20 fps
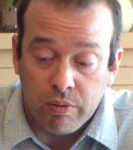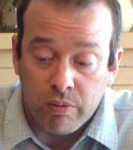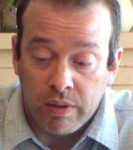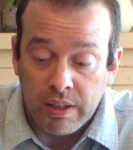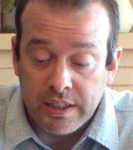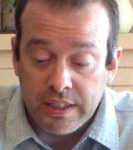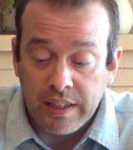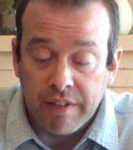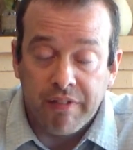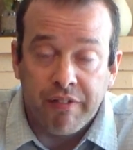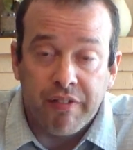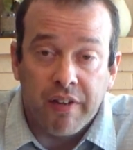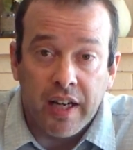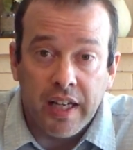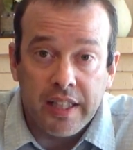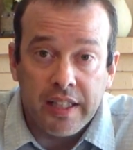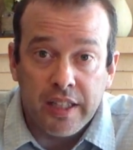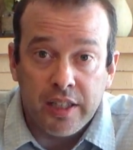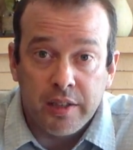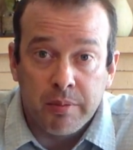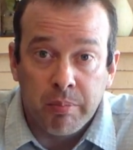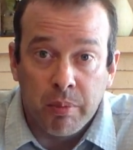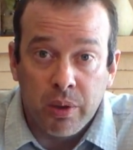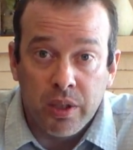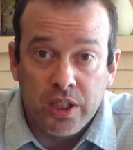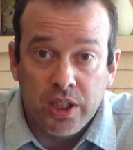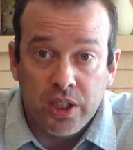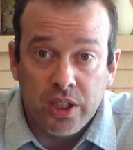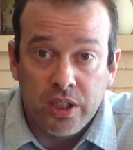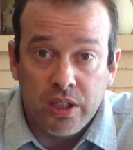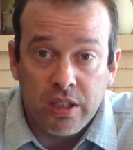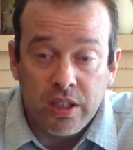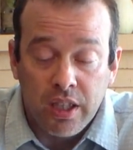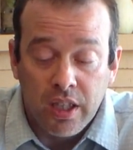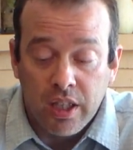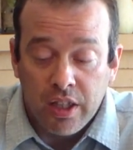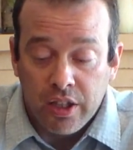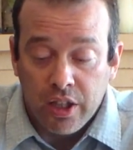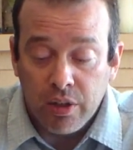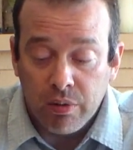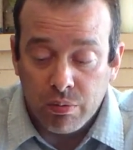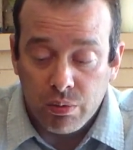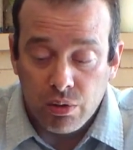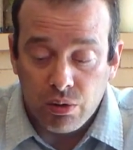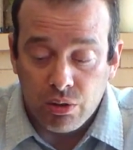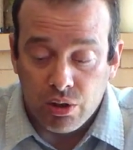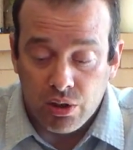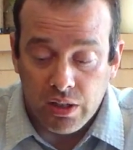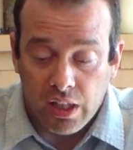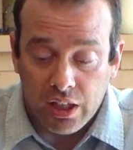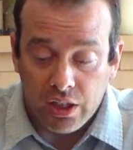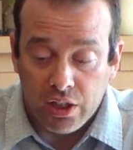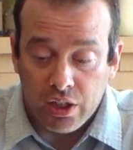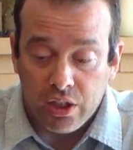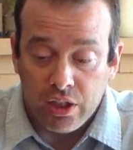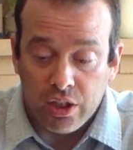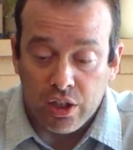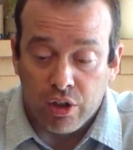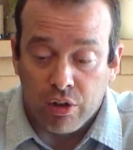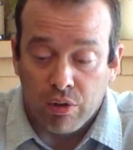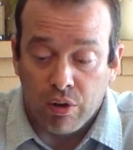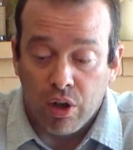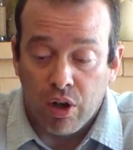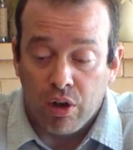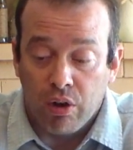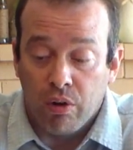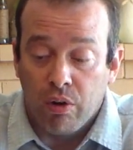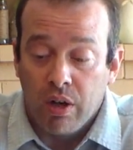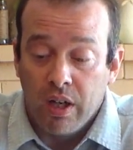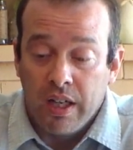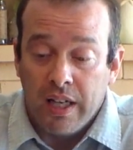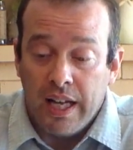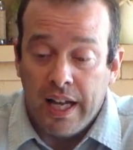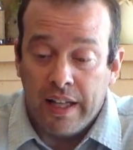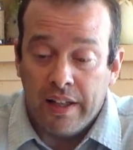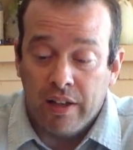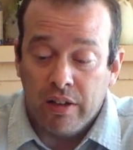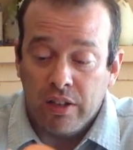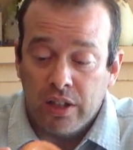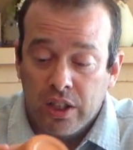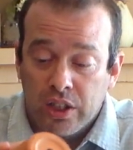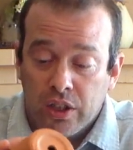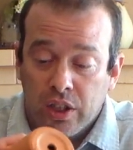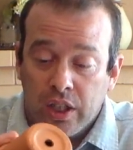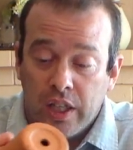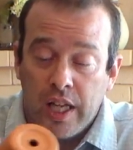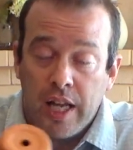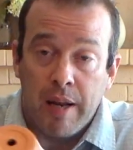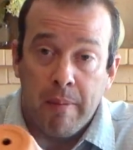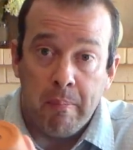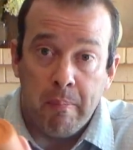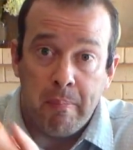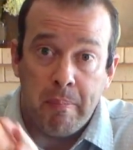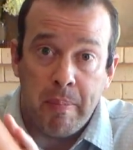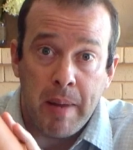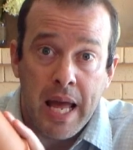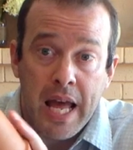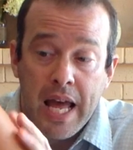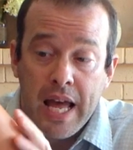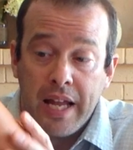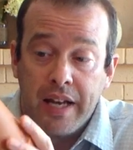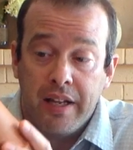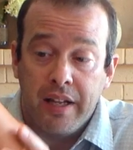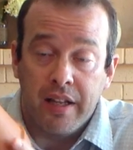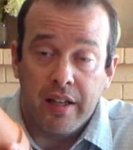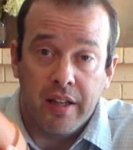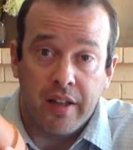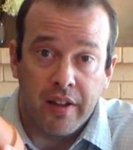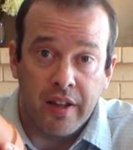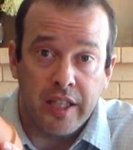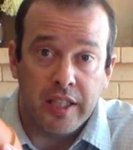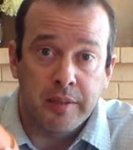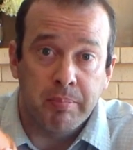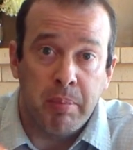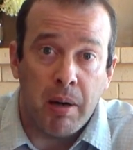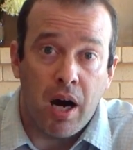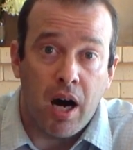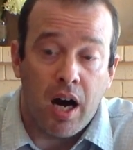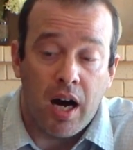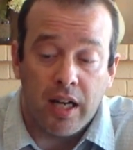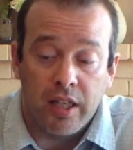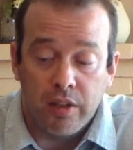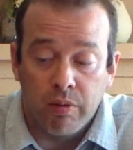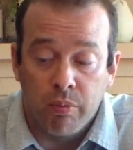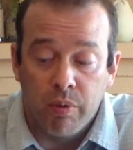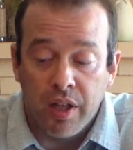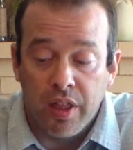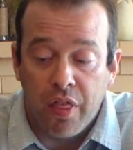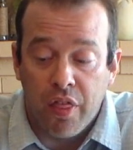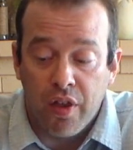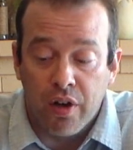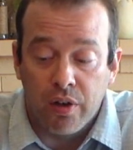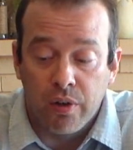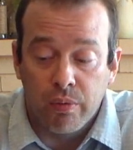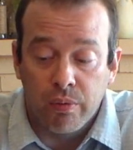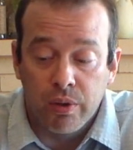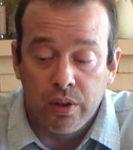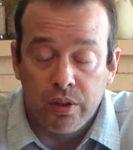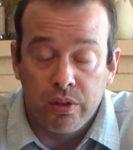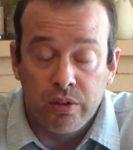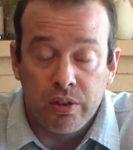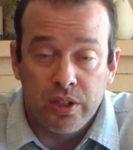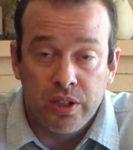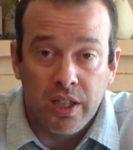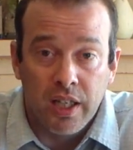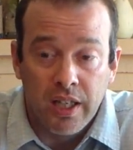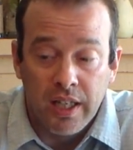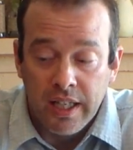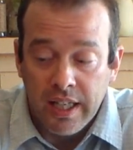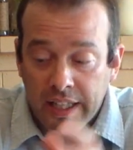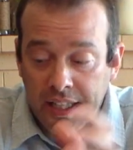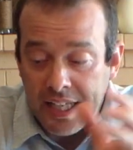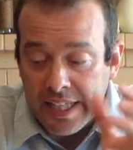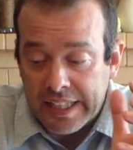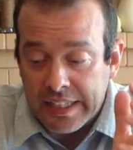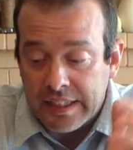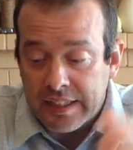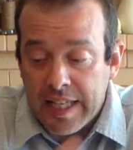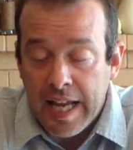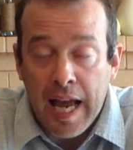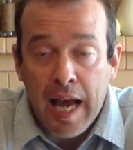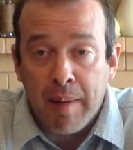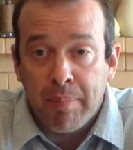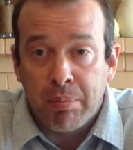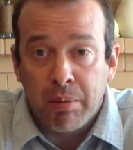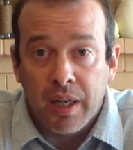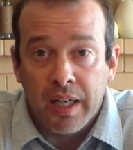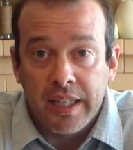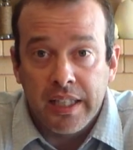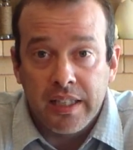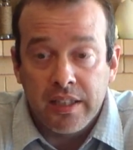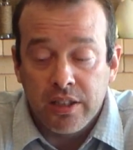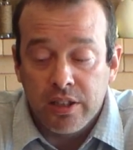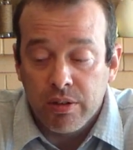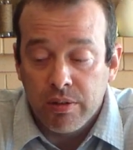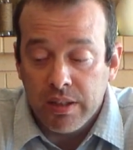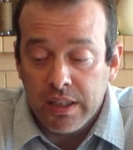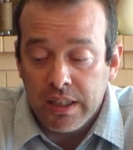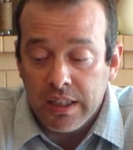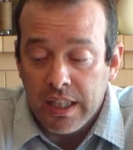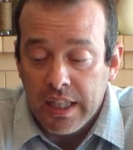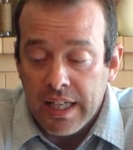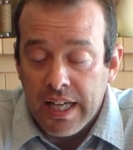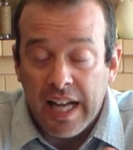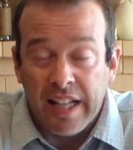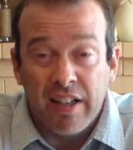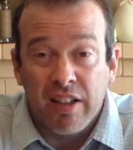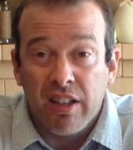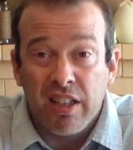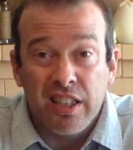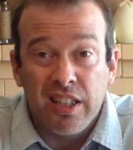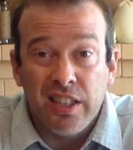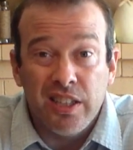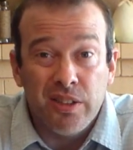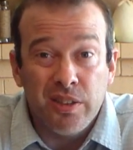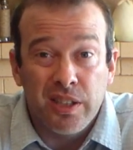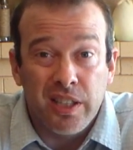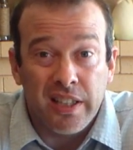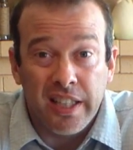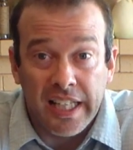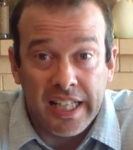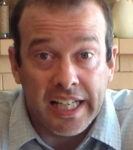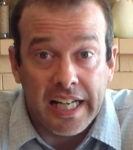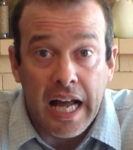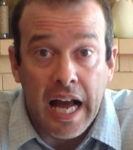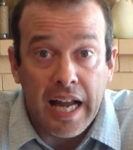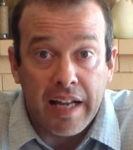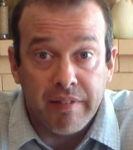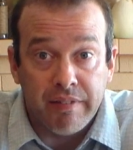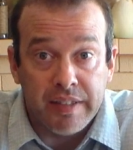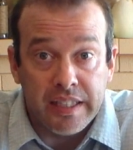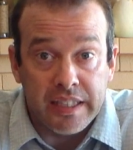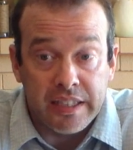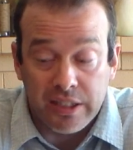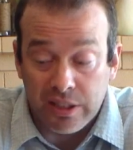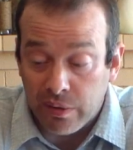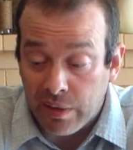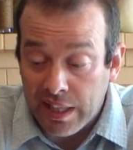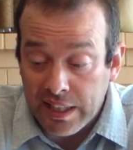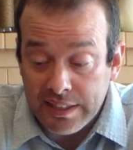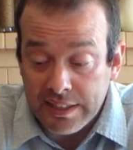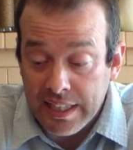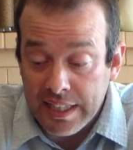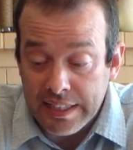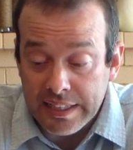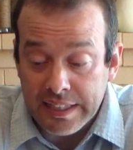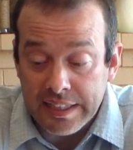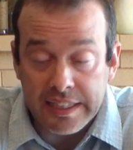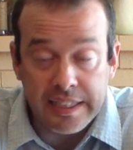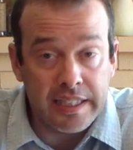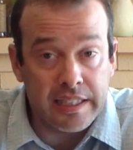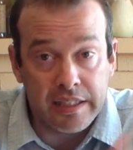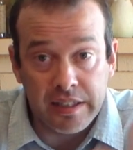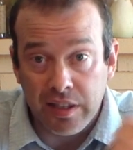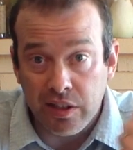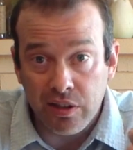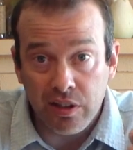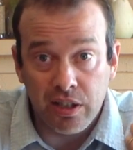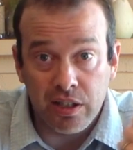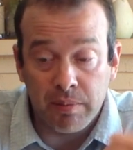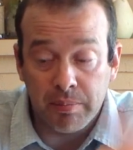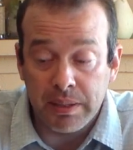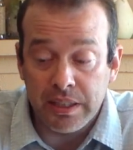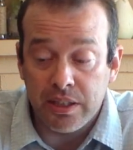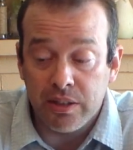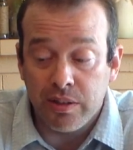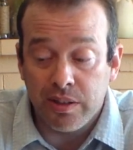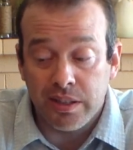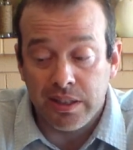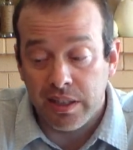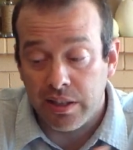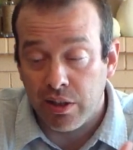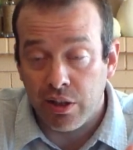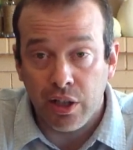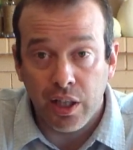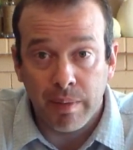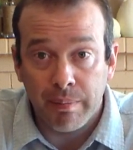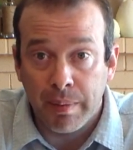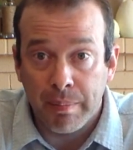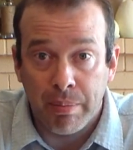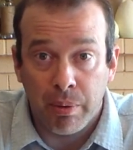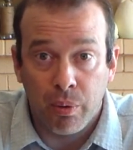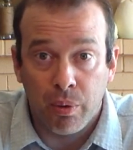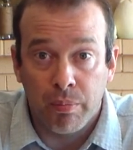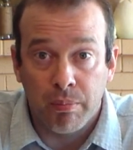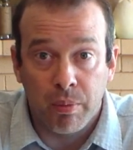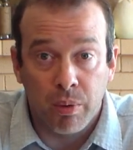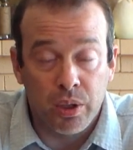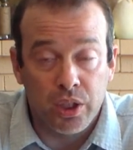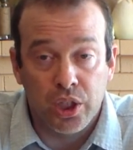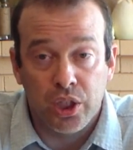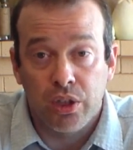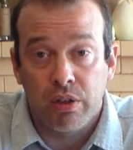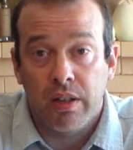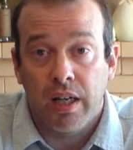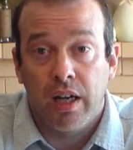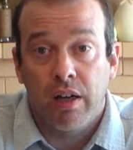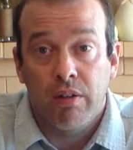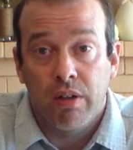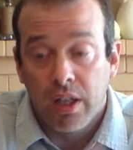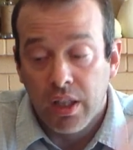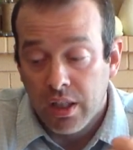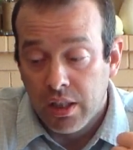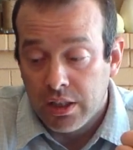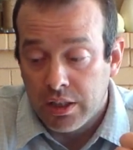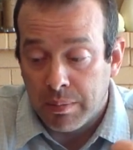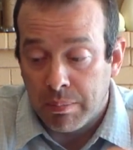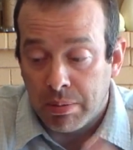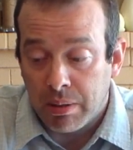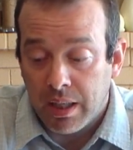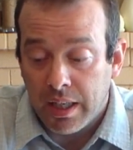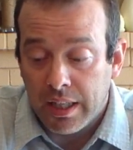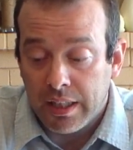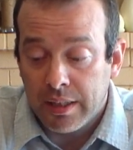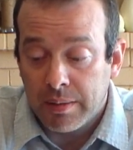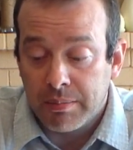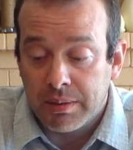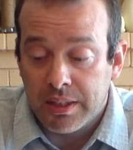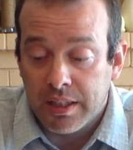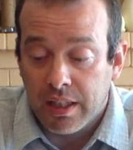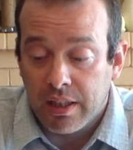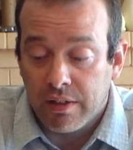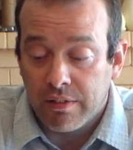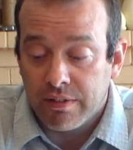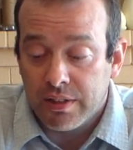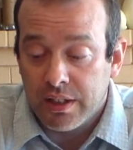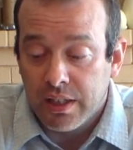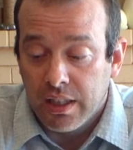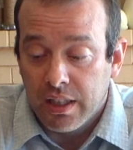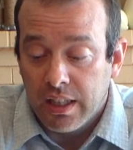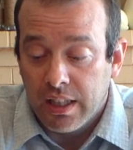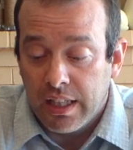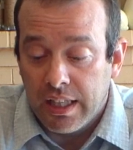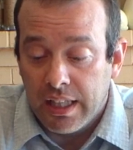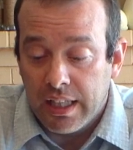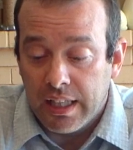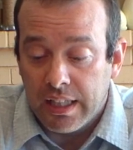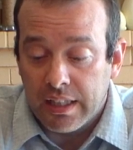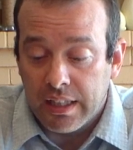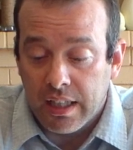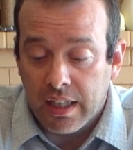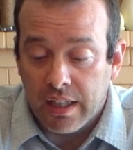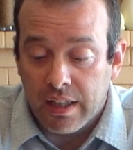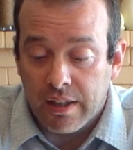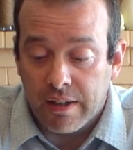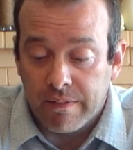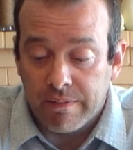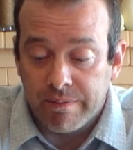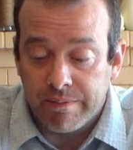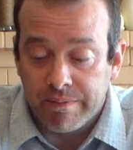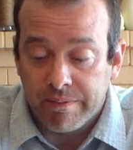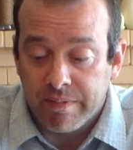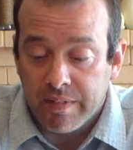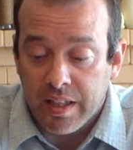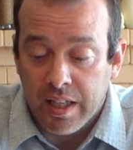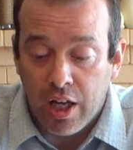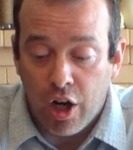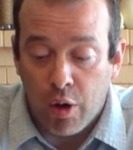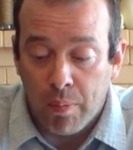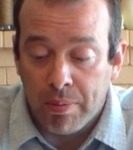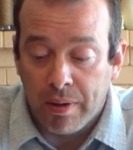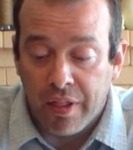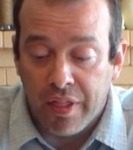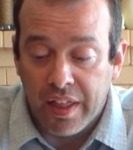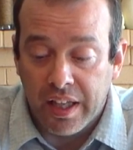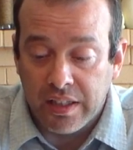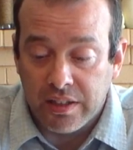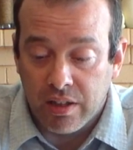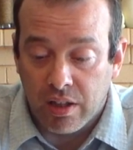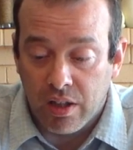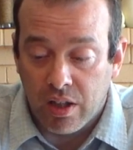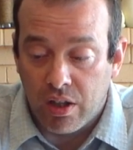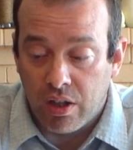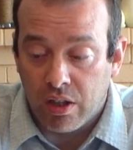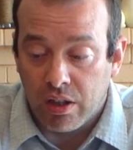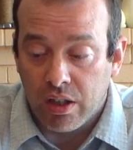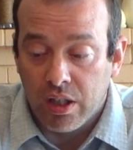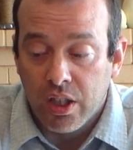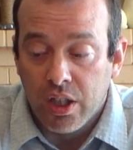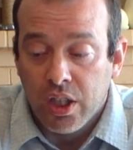once they find this moisture, their roots are actually going to grow. And they're just going to embed this pot with their roots. They can tap right into it, and they're going to use it like an IV. So as they need it, they're going to be using it. They're going to be pulling moisture out, supplying themselves, and helping things along.